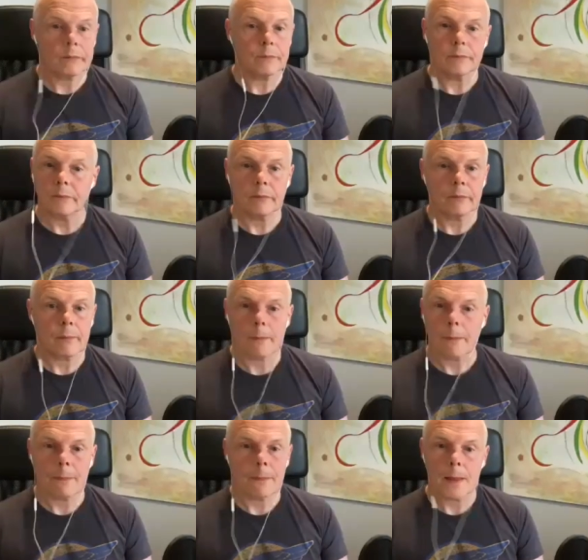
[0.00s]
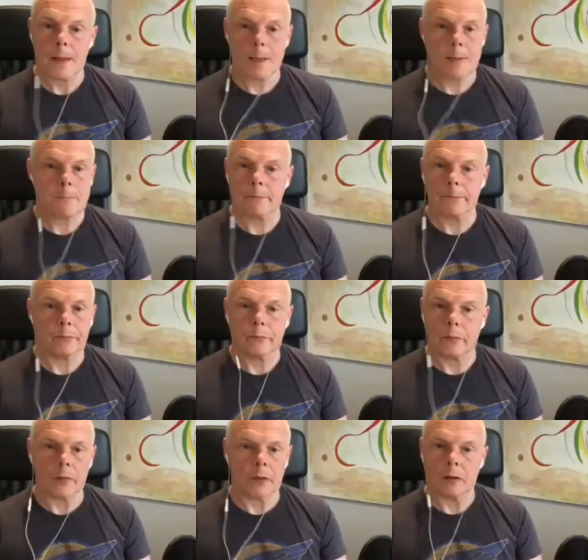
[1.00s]
That's energy. So
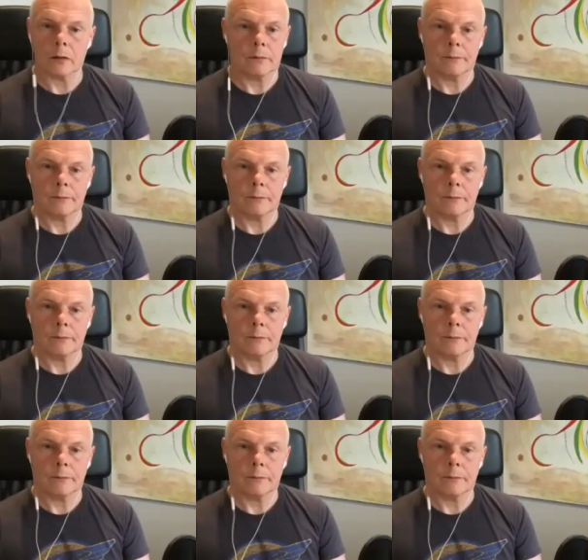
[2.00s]
you right.